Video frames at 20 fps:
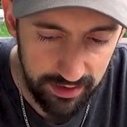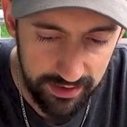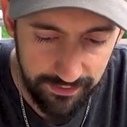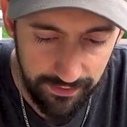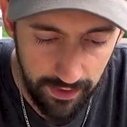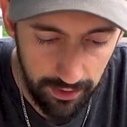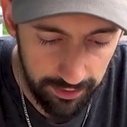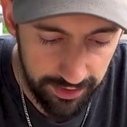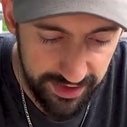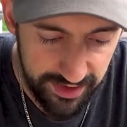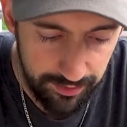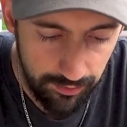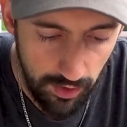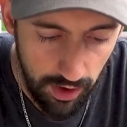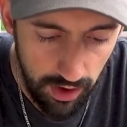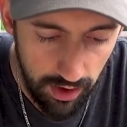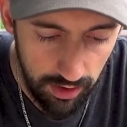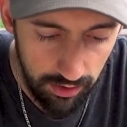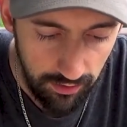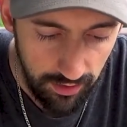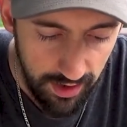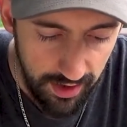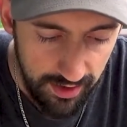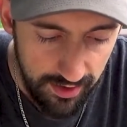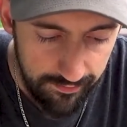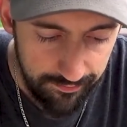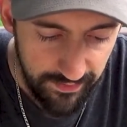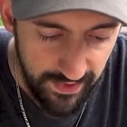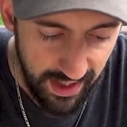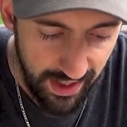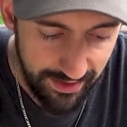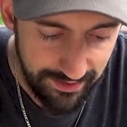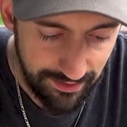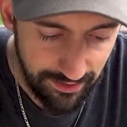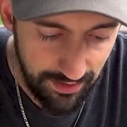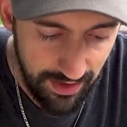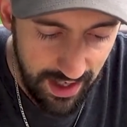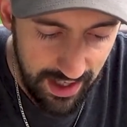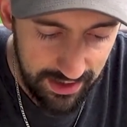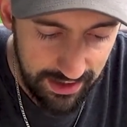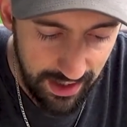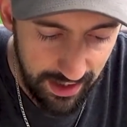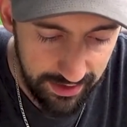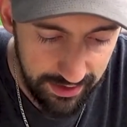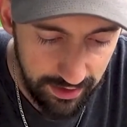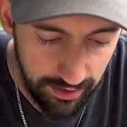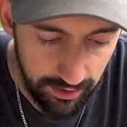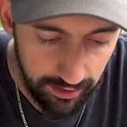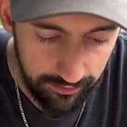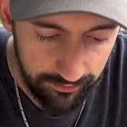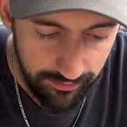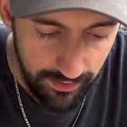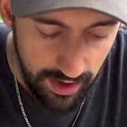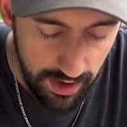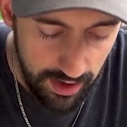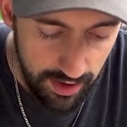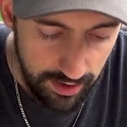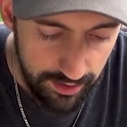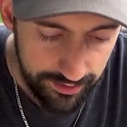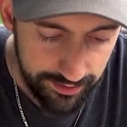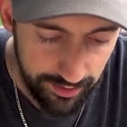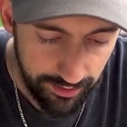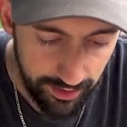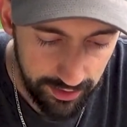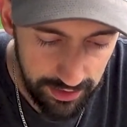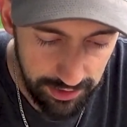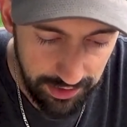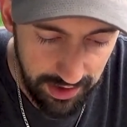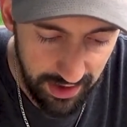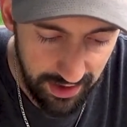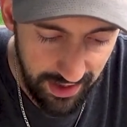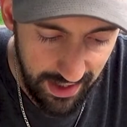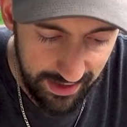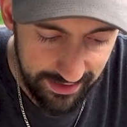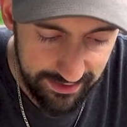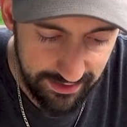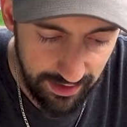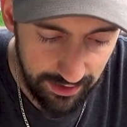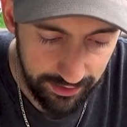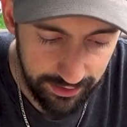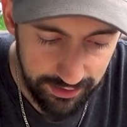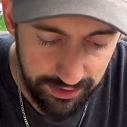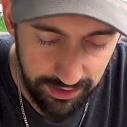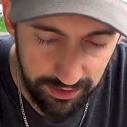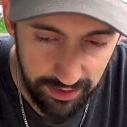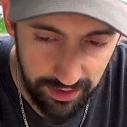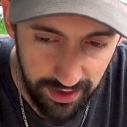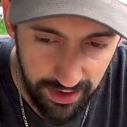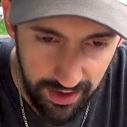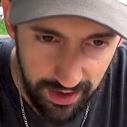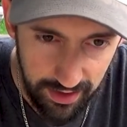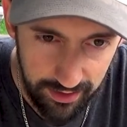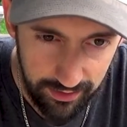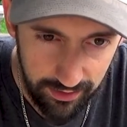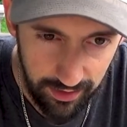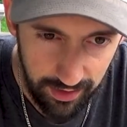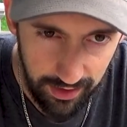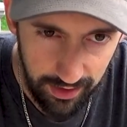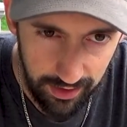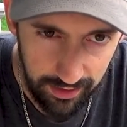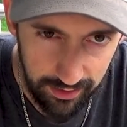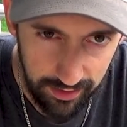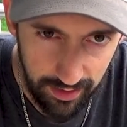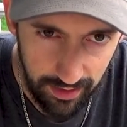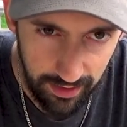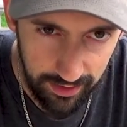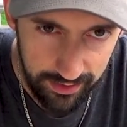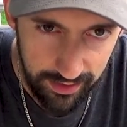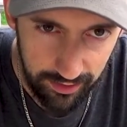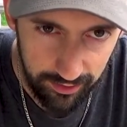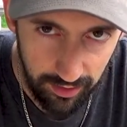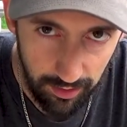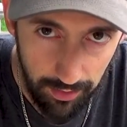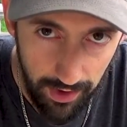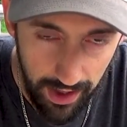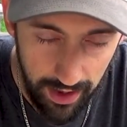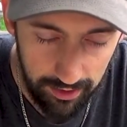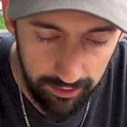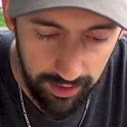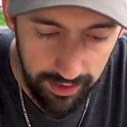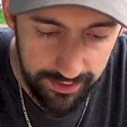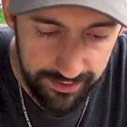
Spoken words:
It's very small. It has a lock on here so that you can't accidentally turn it on and kill your battery.